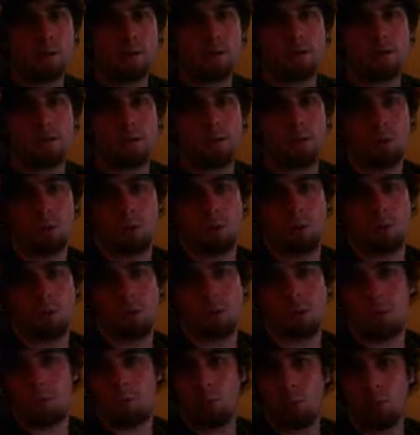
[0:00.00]
had school,
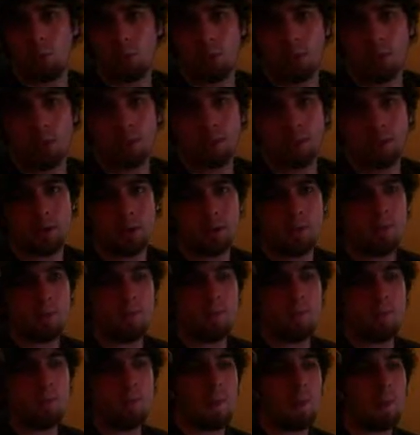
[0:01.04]
summer was awesome.